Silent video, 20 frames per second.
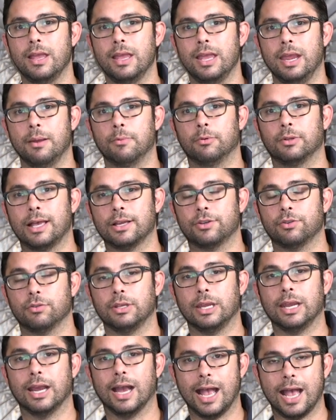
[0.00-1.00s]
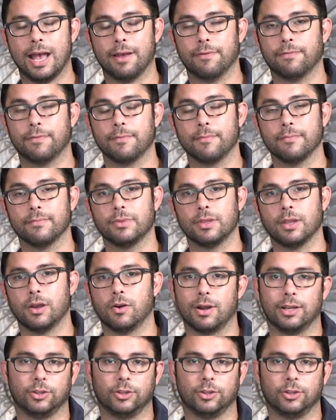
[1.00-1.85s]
it will actually have, or